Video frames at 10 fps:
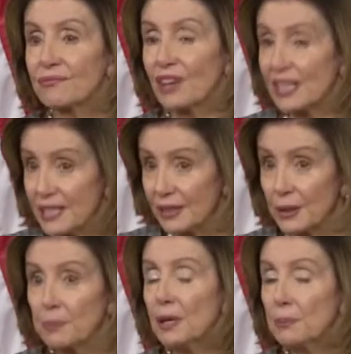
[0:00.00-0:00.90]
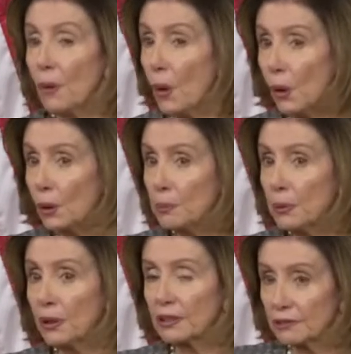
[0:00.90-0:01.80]
price at the pump, all a
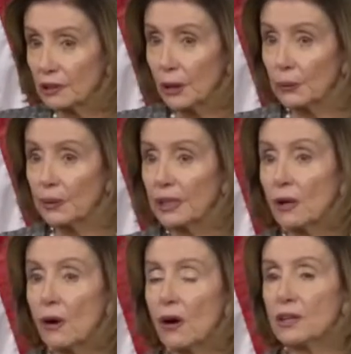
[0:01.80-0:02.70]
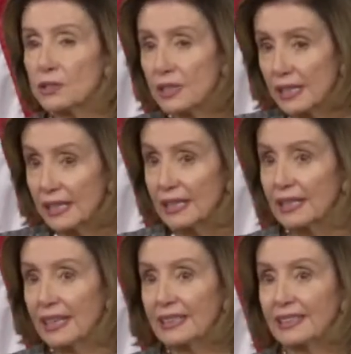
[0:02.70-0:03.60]
part of lowering cost,
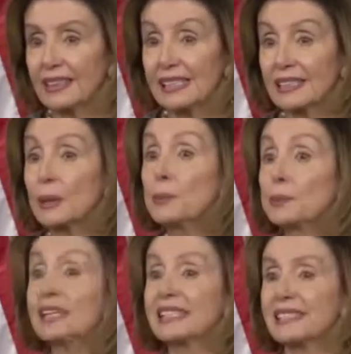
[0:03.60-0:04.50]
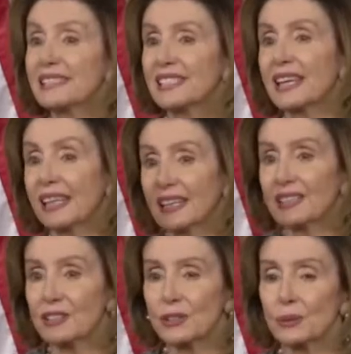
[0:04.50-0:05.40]
and again, Competes to take
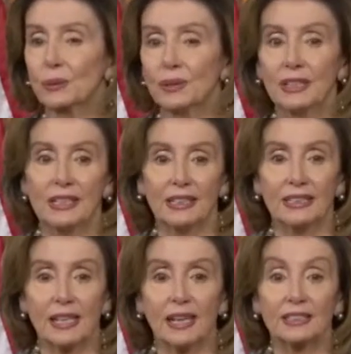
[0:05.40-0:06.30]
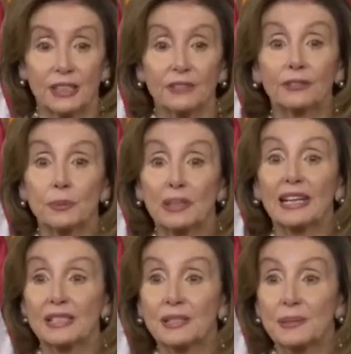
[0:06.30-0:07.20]
us to a different
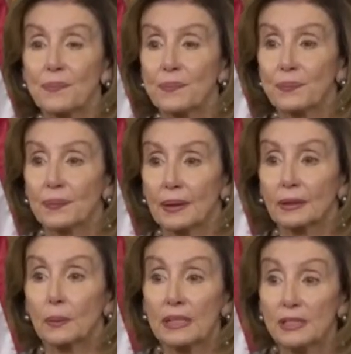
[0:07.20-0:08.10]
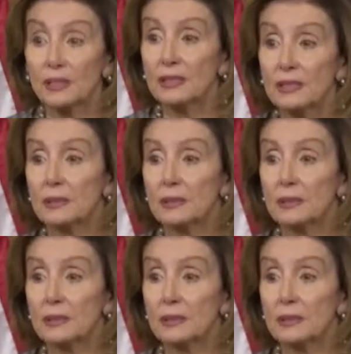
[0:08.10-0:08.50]
place. Any questions?